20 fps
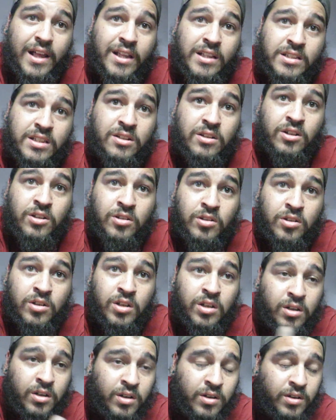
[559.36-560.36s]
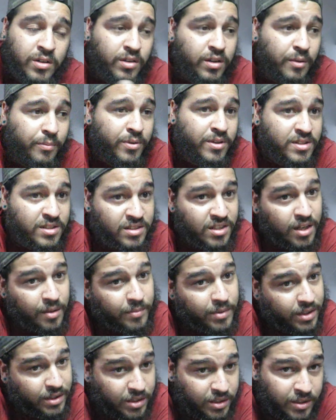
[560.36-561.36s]
until the pistons
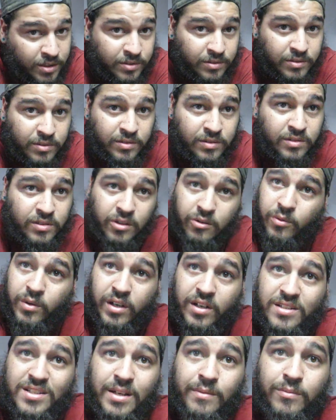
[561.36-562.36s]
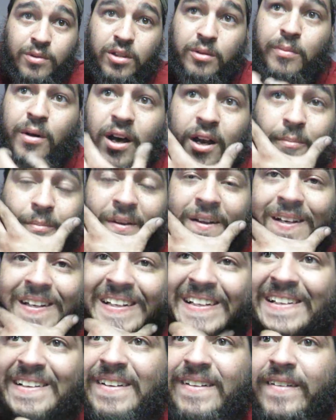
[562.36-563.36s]
come in, you know, so we can assemble the bottom
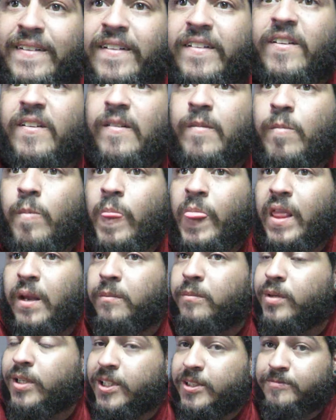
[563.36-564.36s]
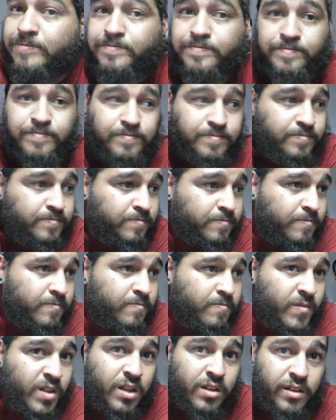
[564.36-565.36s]
end. But
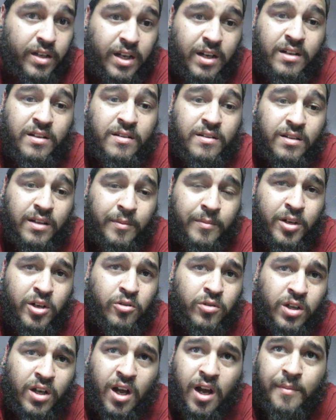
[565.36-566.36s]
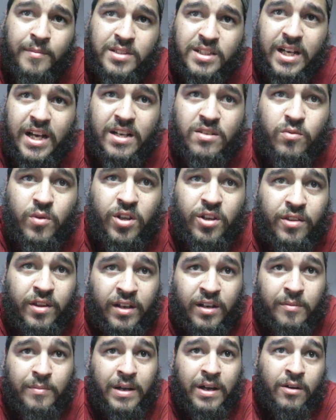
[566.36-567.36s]
yeah, let me know in the comments, guys, what you
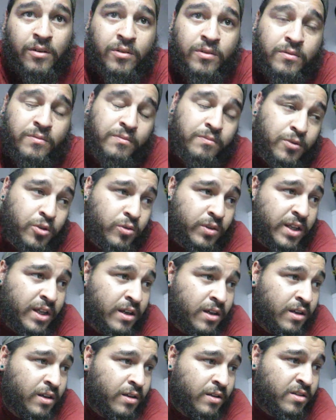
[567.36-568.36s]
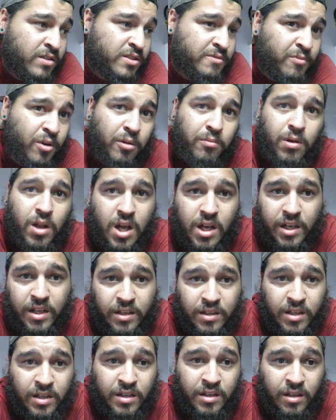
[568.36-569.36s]
think about doing a small block
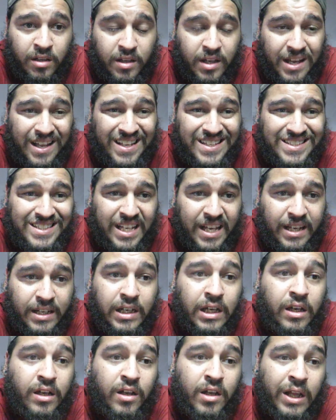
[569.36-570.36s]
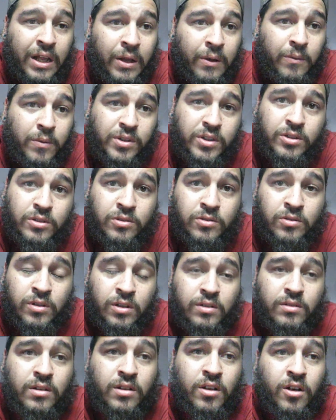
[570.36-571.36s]
in the S10. We'll
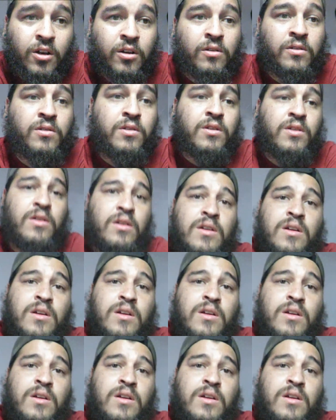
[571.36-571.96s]
do, you know,